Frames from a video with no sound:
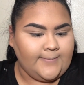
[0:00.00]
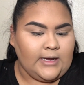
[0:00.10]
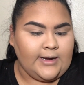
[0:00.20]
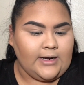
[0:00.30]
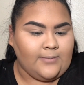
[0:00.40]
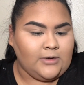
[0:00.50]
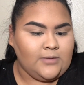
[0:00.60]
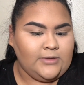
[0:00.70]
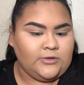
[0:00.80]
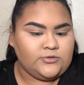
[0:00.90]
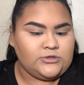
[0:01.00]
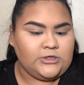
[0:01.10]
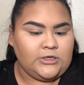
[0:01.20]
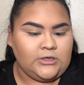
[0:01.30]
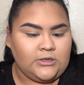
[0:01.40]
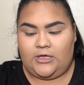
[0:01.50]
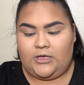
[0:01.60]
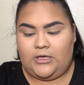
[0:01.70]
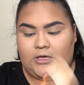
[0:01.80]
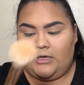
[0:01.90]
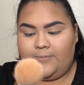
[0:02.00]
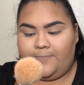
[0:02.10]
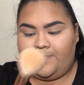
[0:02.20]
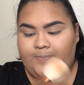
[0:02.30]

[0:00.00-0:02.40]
And I'm gonna be using the